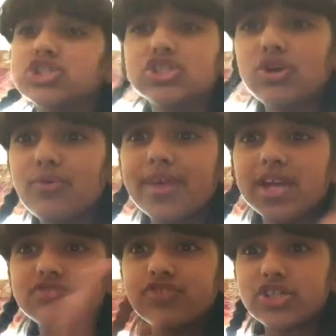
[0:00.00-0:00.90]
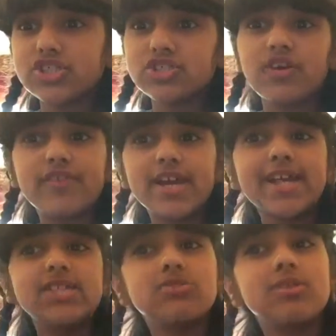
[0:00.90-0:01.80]
So thanks for watching. Don't
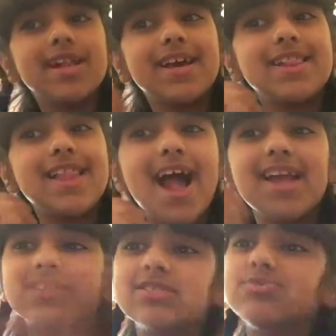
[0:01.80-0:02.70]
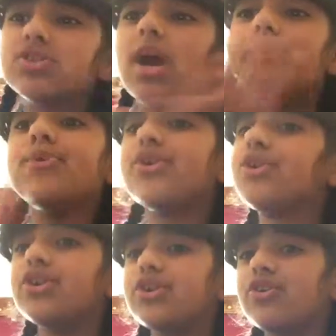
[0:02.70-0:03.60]
forget to click like, subscribe,
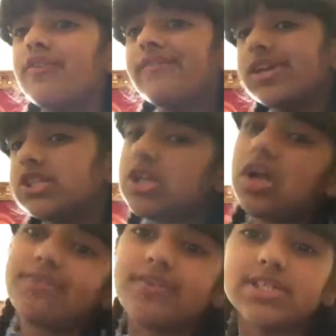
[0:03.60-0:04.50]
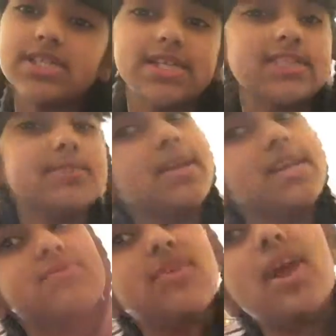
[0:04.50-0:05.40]
turn on your notification, and I'll see you guys in my
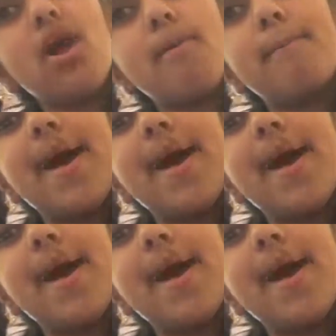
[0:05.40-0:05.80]
next video.